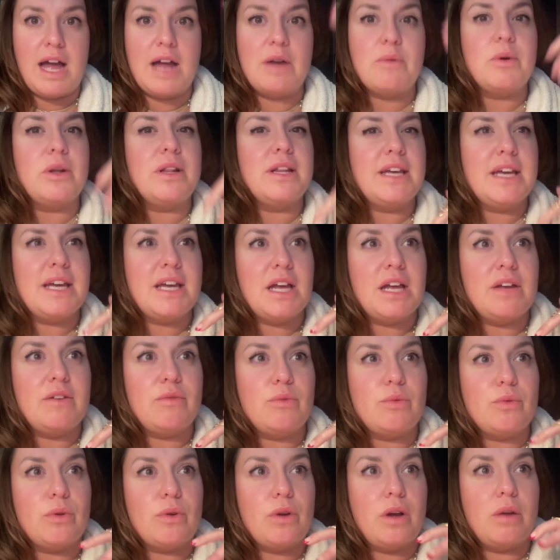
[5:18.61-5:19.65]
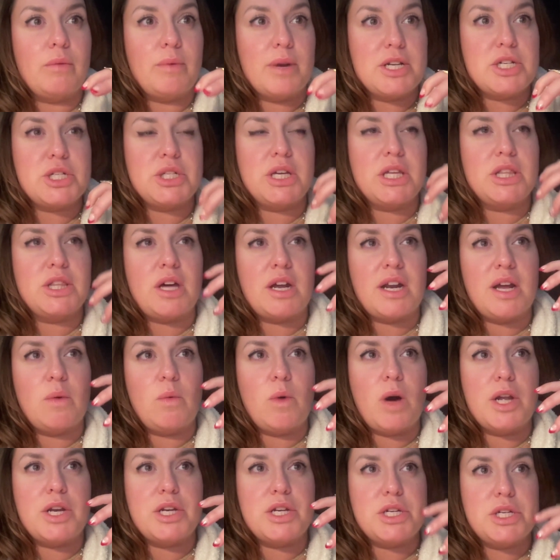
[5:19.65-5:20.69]
I really originally thought I
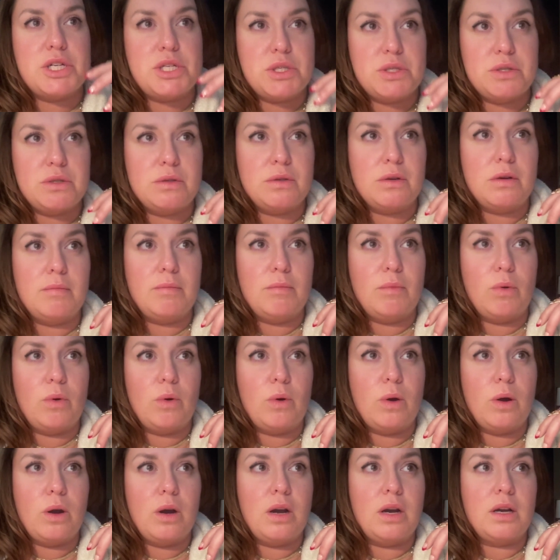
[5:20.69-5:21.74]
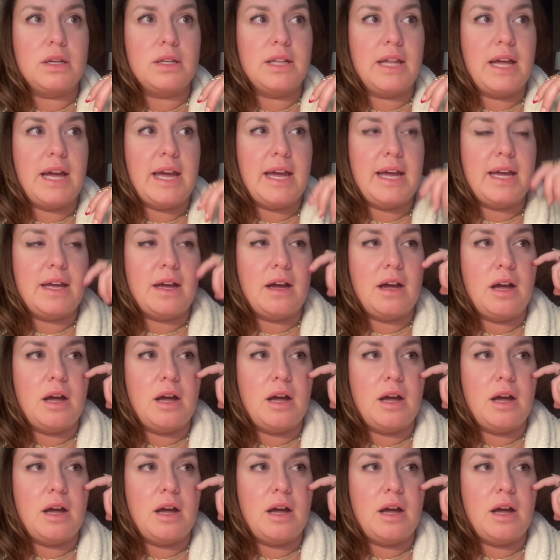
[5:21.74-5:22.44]
wanted to do more like